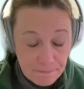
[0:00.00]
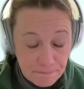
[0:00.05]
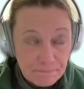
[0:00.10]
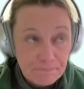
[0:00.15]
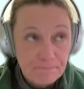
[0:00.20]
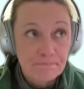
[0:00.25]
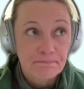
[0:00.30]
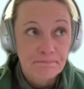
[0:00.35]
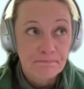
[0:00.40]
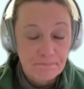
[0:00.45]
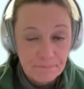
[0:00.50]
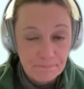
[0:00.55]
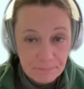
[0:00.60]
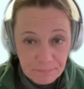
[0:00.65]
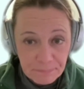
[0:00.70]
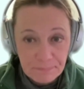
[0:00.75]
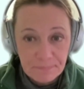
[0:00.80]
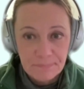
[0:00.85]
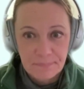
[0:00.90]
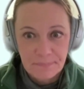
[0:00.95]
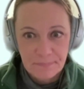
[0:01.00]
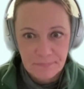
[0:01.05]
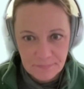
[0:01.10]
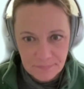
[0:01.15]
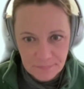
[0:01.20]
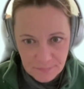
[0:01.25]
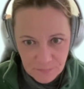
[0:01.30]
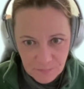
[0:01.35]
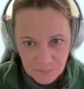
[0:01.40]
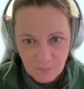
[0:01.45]
this is something I will
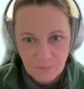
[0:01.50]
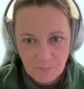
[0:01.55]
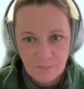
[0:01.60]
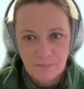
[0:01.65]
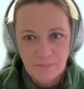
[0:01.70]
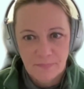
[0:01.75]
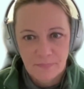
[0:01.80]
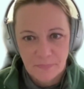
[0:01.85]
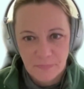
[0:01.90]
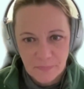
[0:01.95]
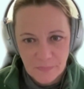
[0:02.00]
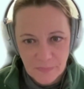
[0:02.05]
work on for the rest of